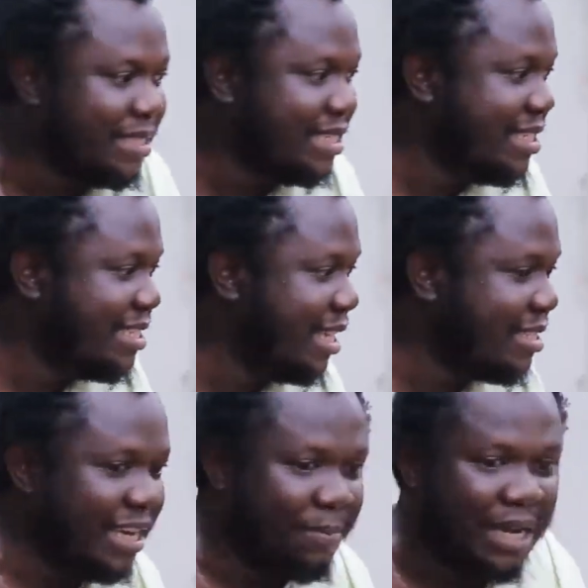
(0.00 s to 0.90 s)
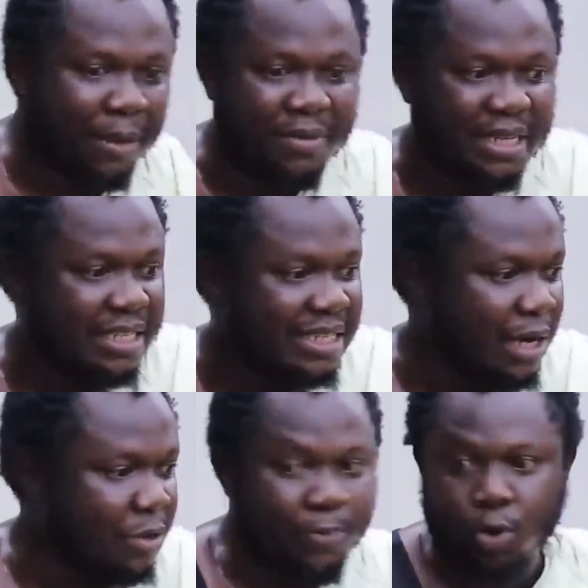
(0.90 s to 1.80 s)
thing is that
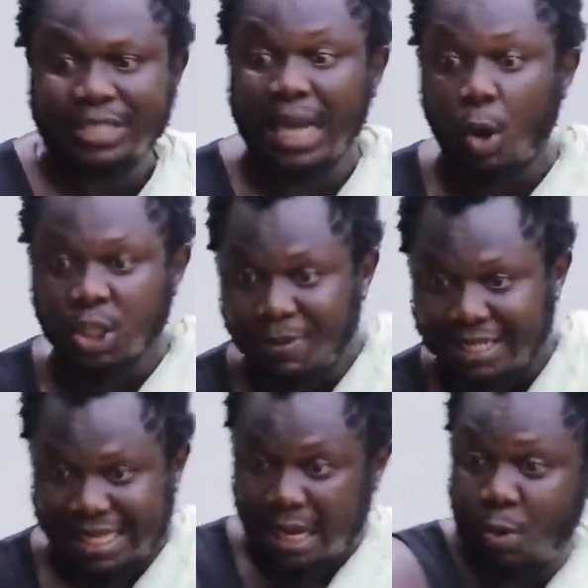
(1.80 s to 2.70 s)
because I was busy dealing